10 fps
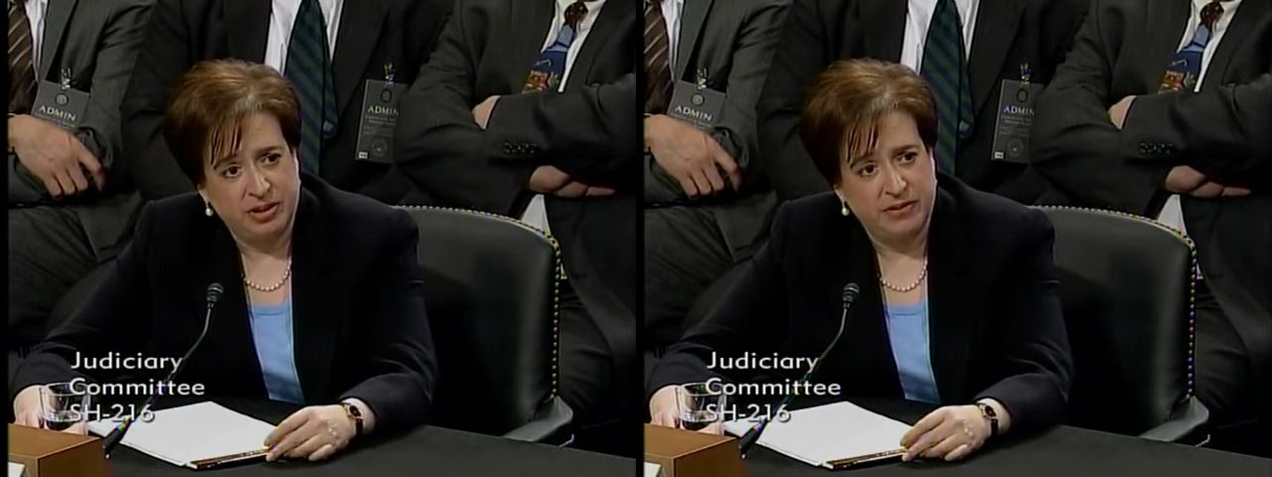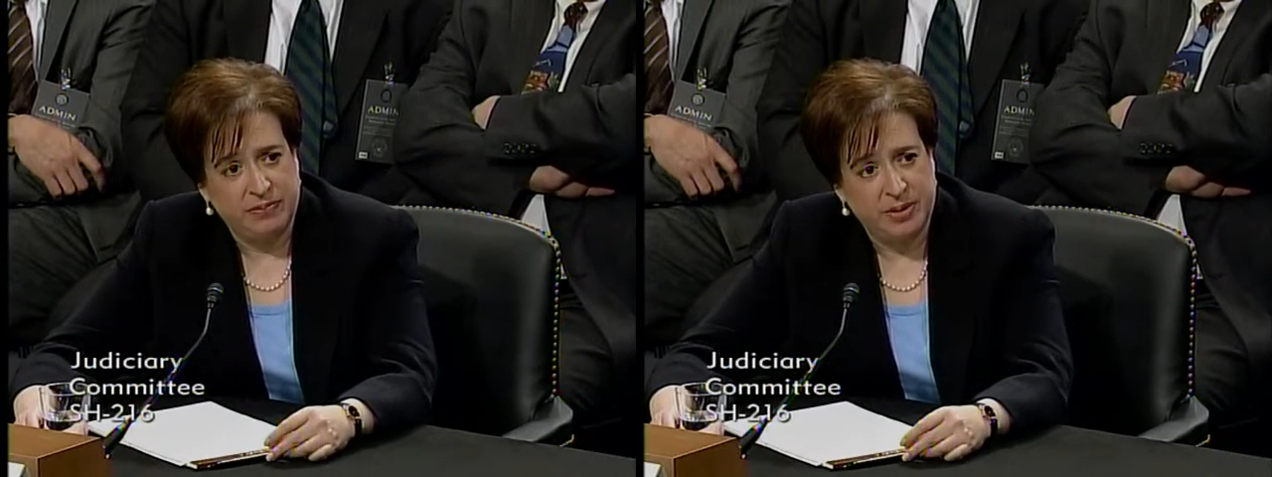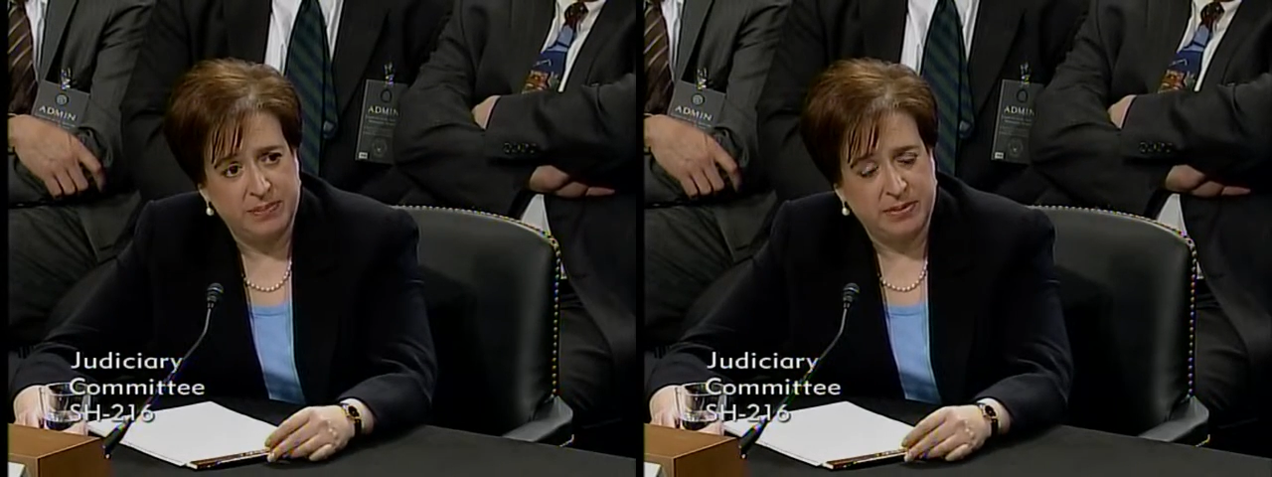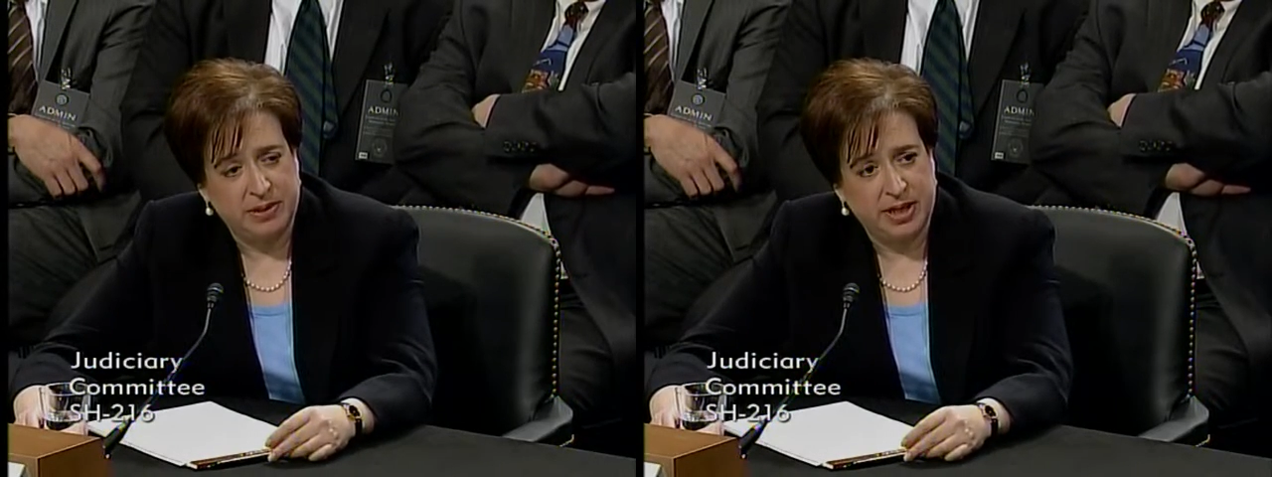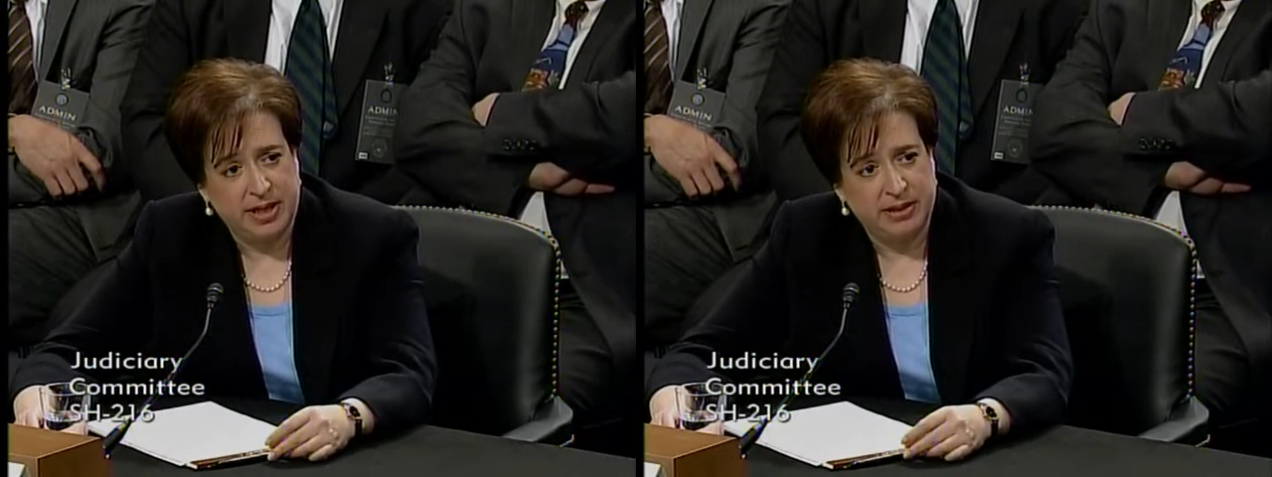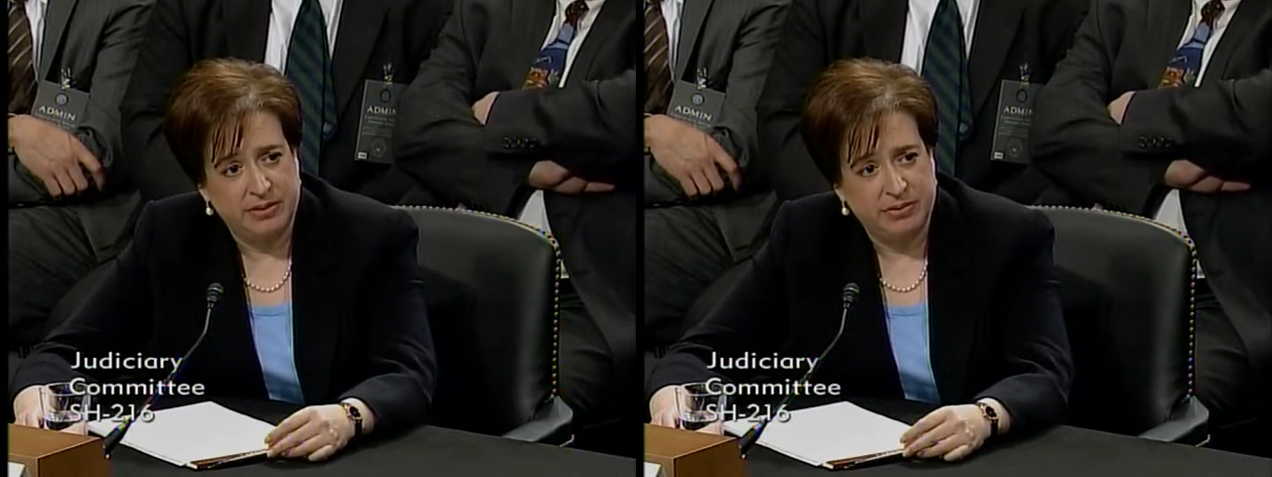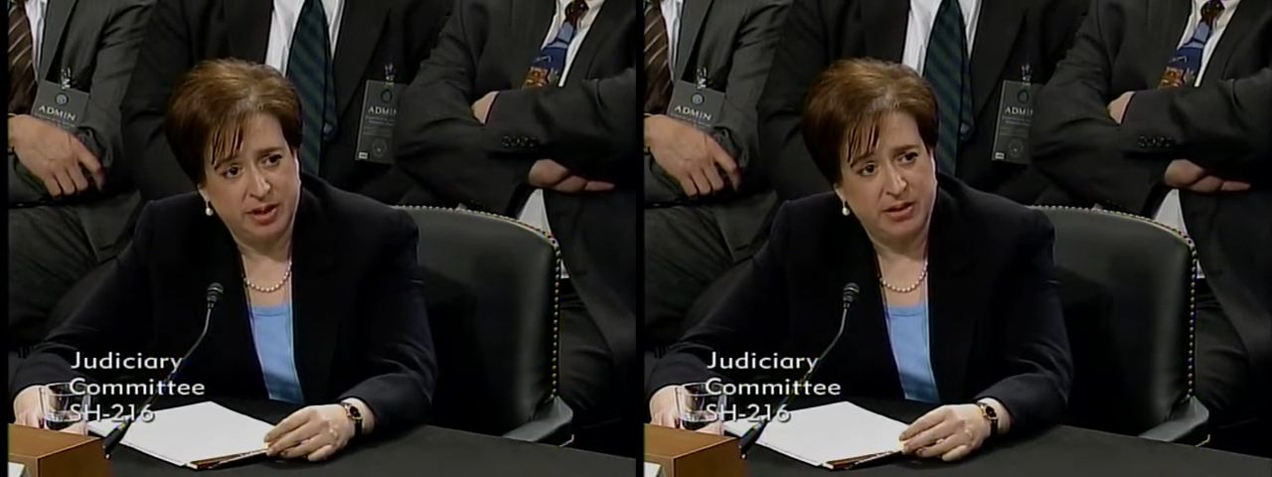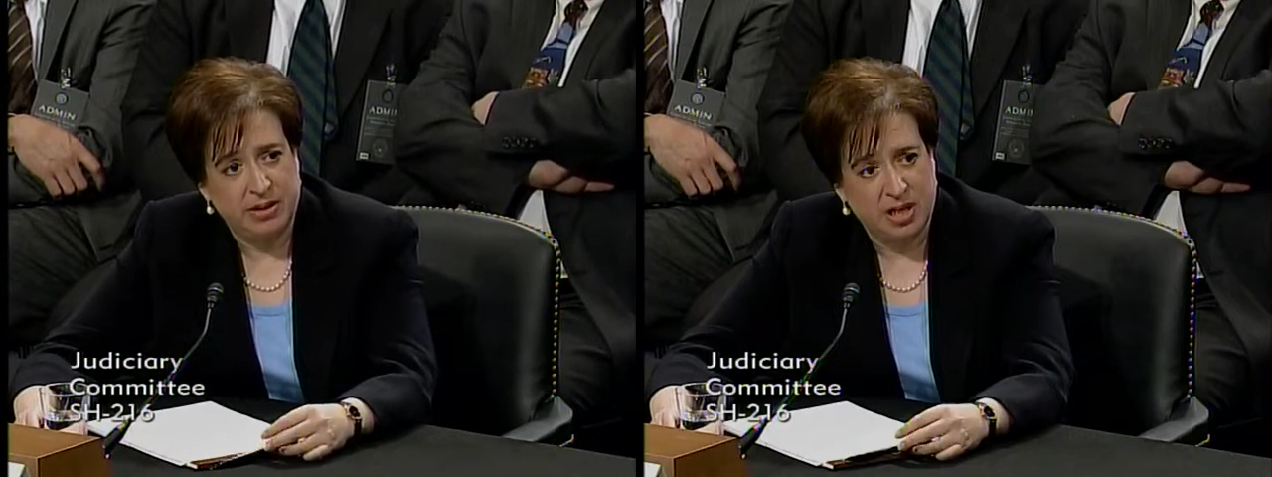if people had greater